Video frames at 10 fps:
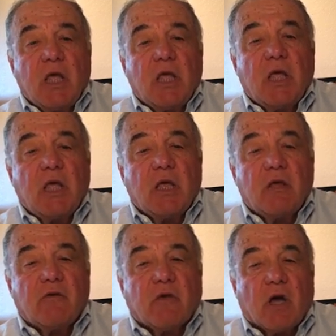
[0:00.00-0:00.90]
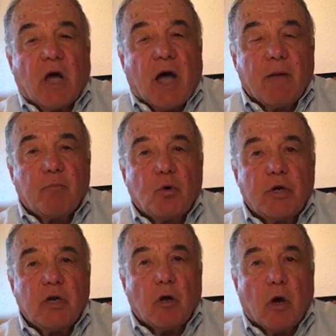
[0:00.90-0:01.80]
is I'm
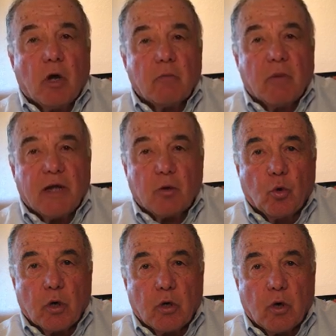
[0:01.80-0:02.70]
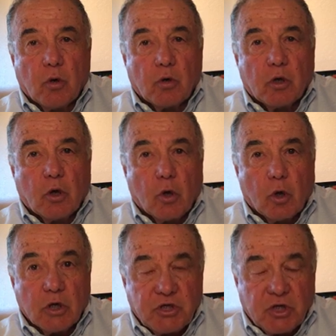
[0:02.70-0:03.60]
putting on my core
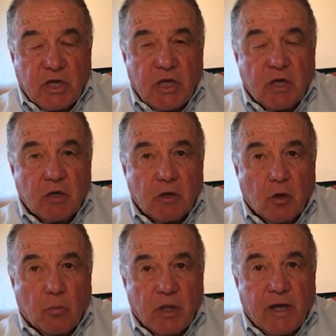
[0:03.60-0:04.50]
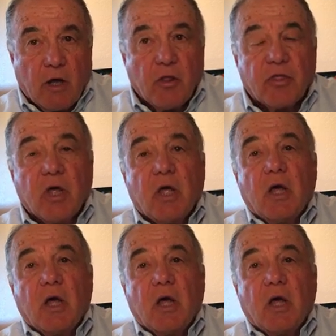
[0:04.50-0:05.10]
course in global health